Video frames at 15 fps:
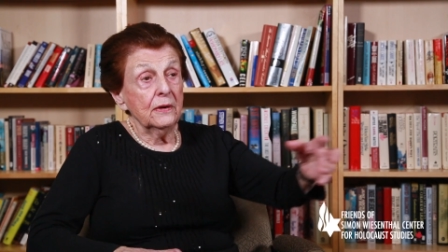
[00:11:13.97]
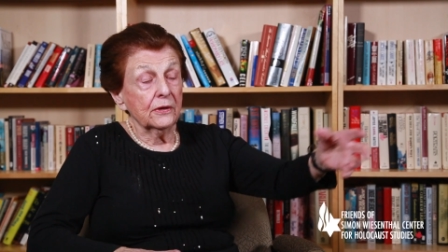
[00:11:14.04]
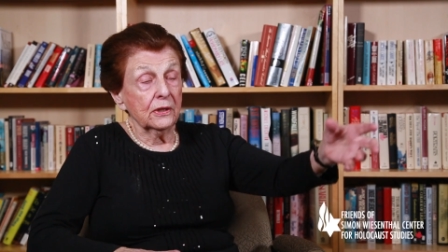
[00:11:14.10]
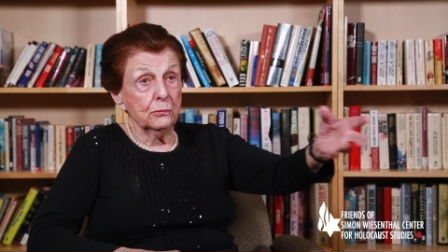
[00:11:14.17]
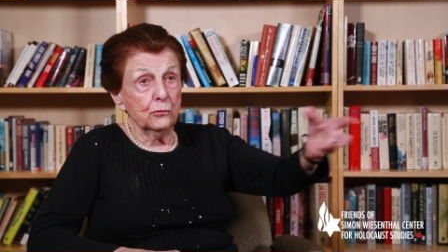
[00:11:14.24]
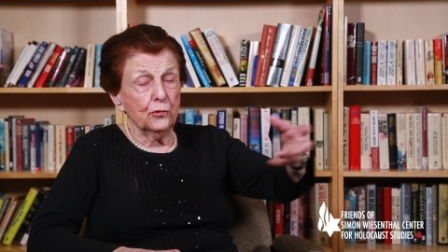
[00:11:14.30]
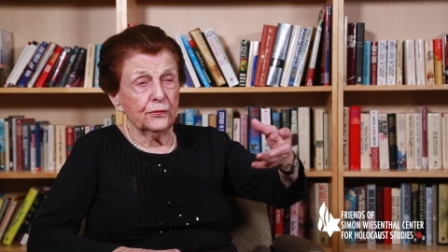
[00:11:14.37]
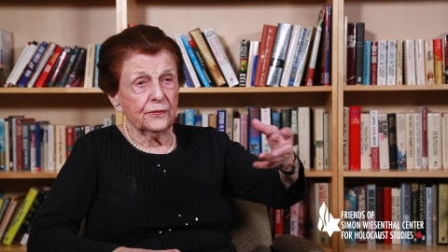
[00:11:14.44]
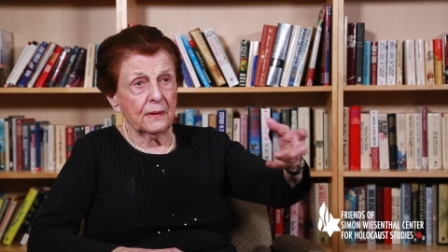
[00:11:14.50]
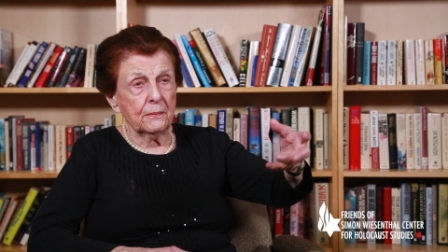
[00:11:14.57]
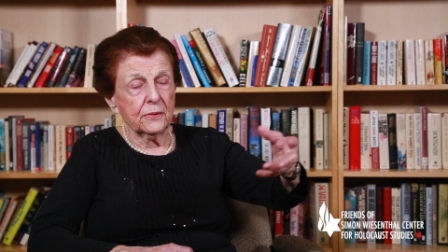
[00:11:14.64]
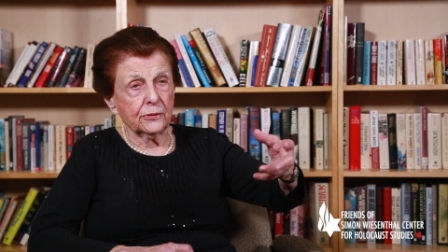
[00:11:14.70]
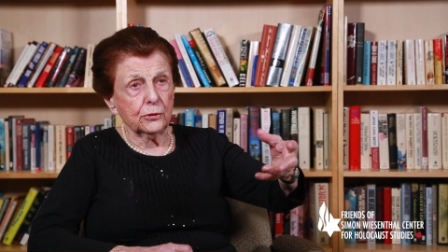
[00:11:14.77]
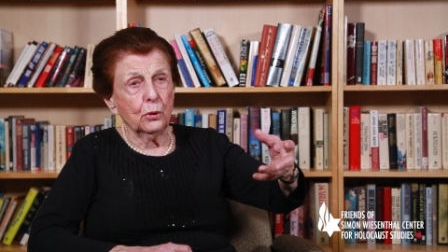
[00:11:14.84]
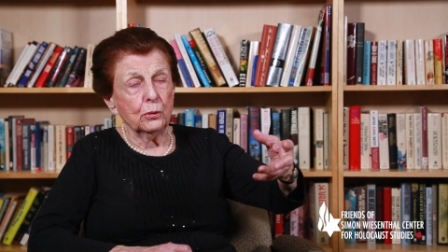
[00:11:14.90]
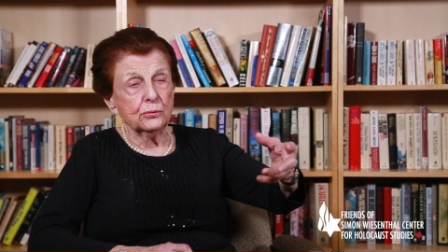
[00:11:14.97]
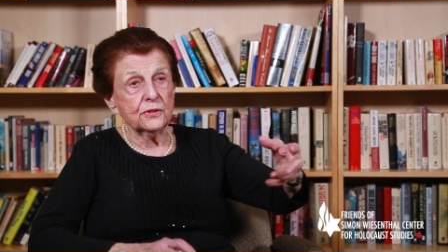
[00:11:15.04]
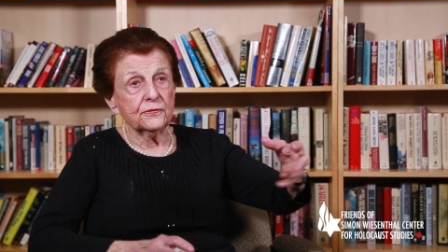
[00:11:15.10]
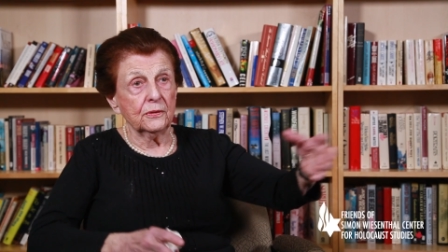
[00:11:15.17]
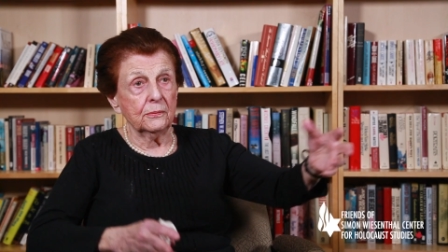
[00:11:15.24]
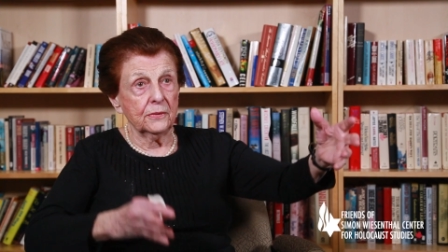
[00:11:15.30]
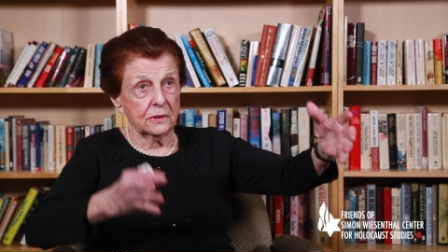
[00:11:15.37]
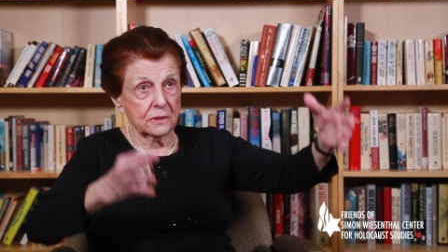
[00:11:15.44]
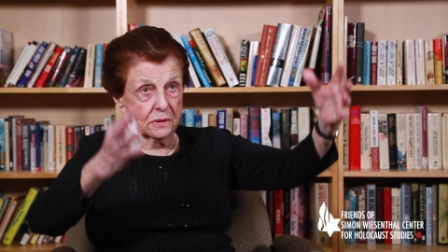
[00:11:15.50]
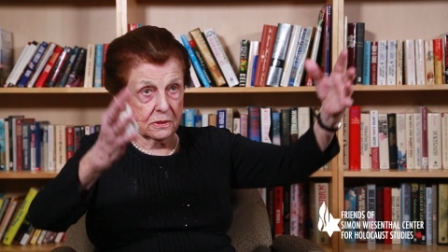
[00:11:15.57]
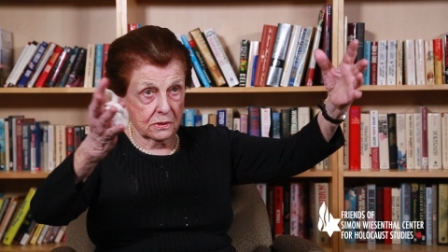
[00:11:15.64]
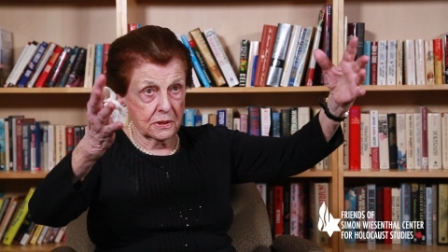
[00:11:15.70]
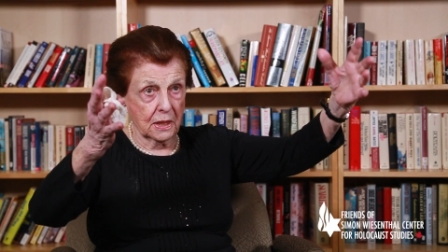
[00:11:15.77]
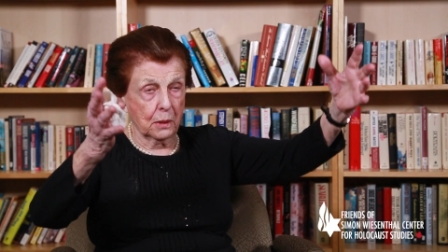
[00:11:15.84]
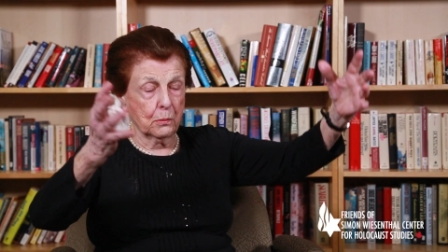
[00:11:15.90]
removed some stones from these
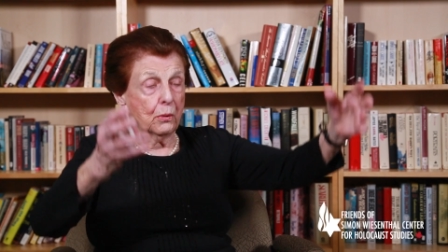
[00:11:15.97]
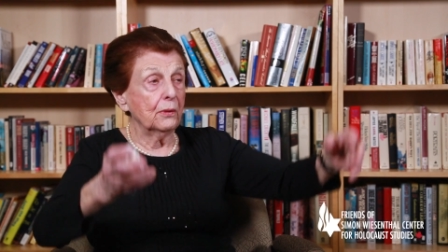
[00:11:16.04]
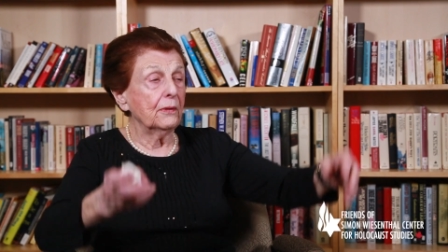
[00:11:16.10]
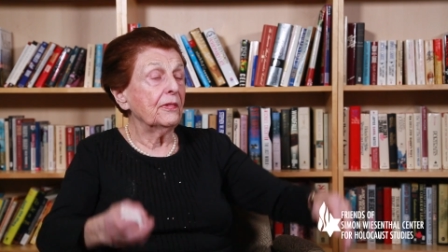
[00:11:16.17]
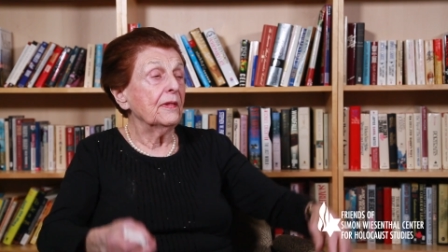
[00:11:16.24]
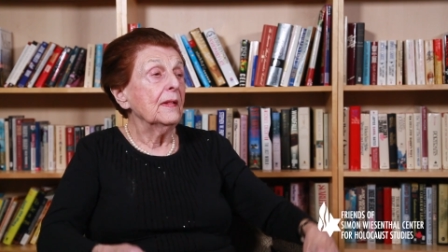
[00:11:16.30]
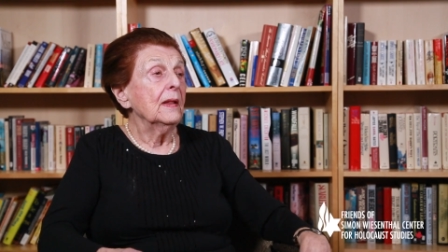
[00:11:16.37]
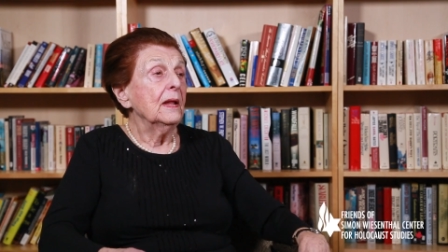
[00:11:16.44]
thick walls,